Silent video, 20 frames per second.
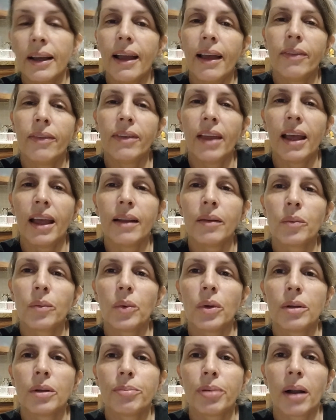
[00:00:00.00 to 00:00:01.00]
And then
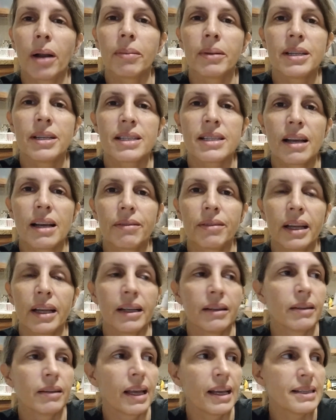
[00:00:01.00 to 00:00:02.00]
we'll probably just have like
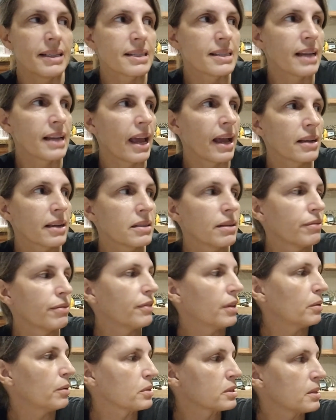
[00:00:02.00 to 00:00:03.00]
light snacks. If
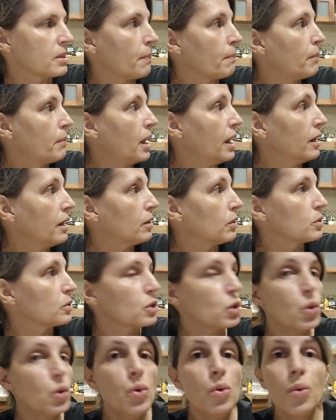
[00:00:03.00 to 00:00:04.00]
there's some mangoes,
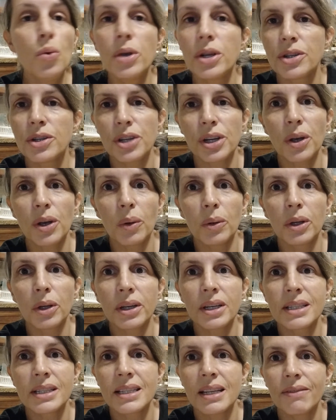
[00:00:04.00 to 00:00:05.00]
you should go look
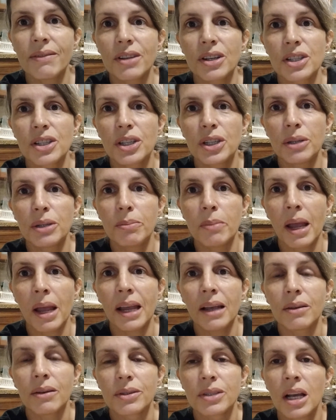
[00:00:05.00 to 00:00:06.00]
and see if there's good
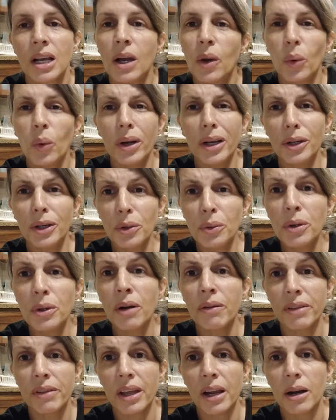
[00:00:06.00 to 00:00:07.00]
mangoes. What are you doing
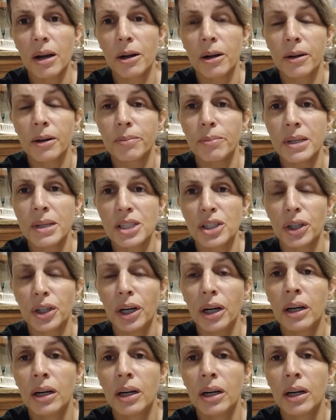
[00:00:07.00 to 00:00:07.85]
over there, mister?